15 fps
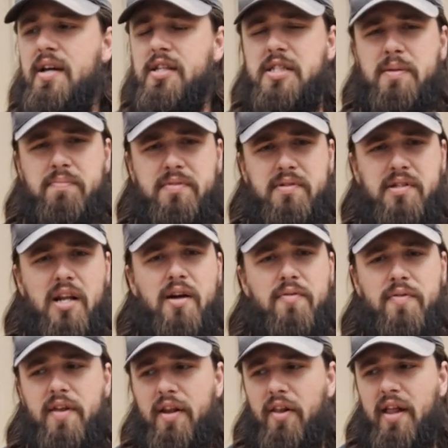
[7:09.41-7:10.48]
Some, you know,
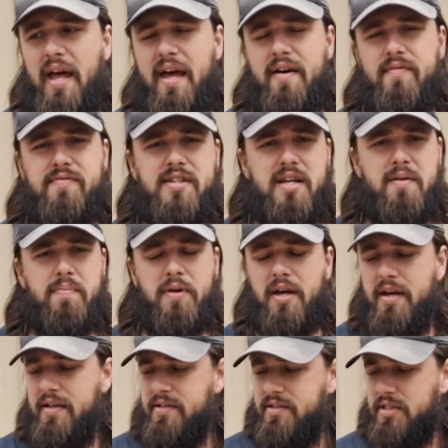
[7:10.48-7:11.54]
that'll have tip
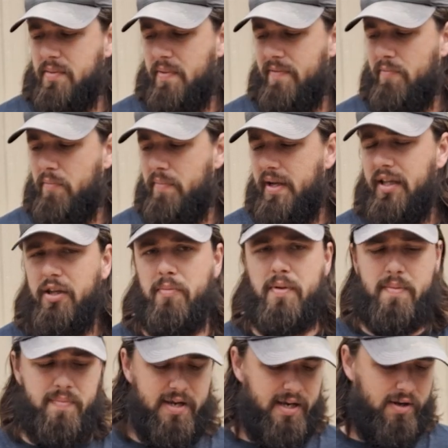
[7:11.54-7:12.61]
cuttings. Some of them will be a little
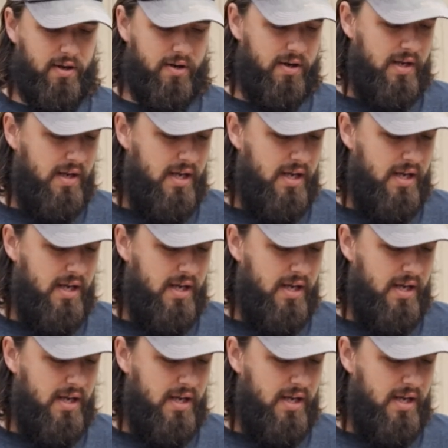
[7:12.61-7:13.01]
bit bigger.